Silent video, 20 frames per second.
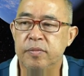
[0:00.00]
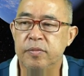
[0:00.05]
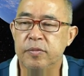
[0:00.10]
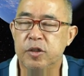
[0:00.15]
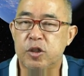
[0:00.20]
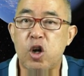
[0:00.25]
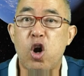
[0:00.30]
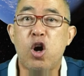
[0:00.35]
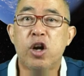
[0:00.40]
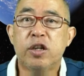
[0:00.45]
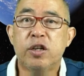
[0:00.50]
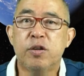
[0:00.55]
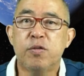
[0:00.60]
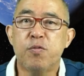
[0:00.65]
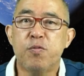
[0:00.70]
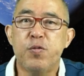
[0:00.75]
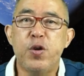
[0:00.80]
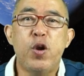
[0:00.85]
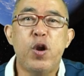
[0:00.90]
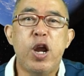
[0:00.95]
God
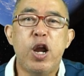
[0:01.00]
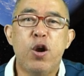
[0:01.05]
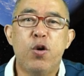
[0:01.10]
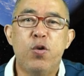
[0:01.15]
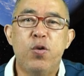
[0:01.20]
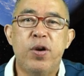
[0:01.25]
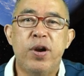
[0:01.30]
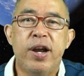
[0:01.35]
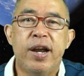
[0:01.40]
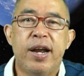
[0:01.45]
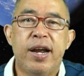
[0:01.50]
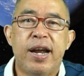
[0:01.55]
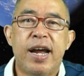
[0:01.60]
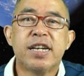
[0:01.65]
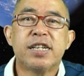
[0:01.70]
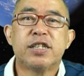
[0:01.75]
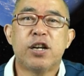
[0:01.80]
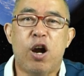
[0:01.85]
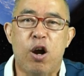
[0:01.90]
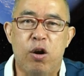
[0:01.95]
will help
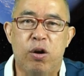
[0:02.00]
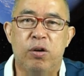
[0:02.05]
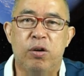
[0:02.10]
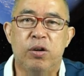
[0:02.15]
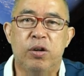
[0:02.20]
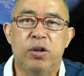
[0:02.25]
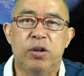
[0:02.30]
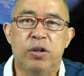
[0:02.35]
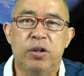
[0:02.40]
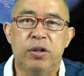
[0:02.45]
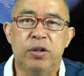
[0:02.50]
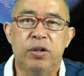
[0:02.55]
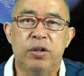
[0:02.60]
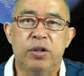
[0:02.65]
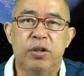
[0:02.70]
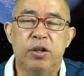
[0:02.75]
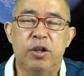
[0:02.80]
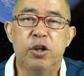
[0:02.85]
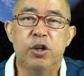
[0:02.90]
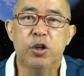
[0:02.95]
us all
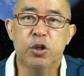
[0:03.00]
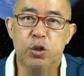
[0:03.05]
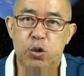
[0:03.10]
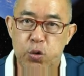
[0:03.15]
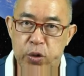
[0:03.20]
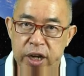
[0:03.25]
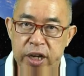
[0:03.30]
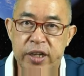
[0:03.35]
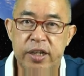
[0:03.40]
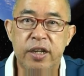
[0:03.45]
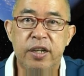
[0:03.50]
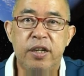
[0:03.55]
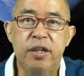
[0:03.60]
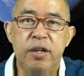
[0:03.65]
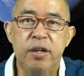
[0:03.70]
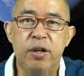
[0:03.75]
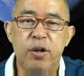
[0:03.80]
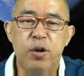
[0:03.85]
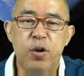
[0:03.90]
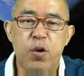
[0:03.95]
together
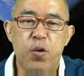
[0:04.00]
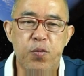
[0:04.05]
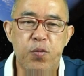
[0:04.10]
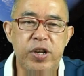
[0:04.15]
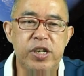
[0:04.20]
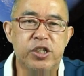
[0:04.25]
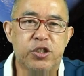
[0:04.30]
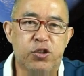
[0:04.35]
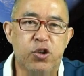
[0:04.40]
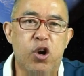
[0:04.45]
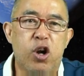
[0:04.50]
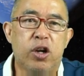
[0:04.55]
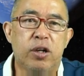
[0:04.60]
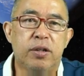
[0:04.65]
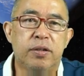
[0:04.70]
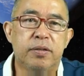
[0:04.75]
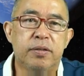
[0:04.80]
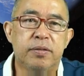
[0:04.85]
we strong